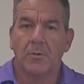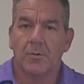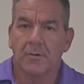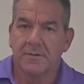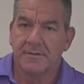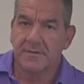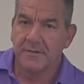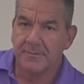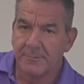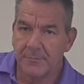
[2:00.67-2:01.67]
or
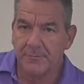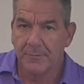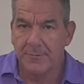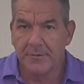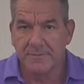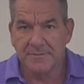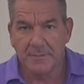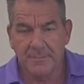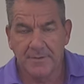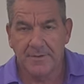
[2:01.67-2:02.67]
to move your pelvis
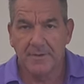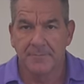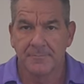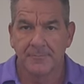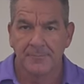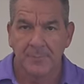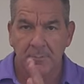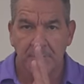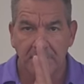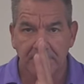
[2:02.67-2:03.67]
up and down.
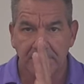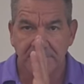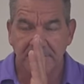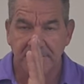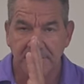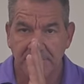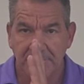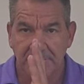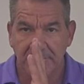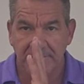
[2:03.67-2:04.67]
But if you just kept
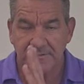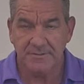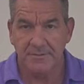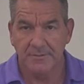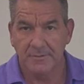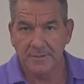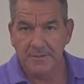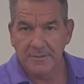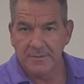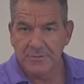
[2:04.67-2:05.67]
your head still
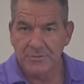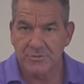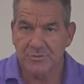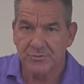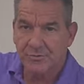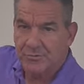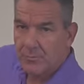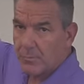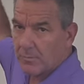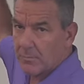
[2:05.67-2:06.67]
and
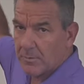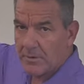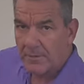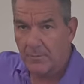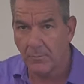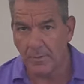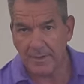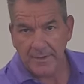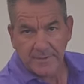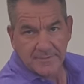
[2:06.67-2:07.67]
swung the
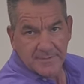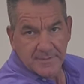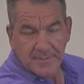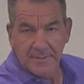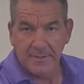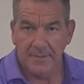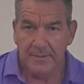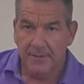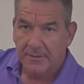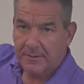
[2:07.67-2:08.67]
weight,
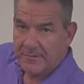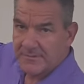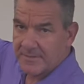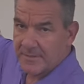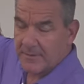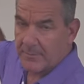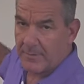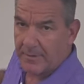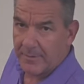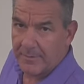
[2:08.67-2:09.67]
you'd see how
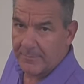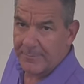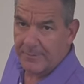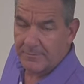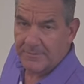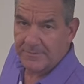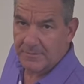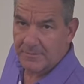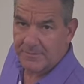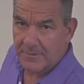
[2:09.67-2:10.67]
my pelvis
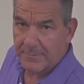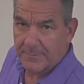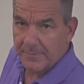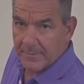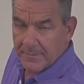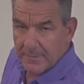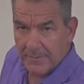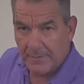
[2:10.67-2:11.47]
goes up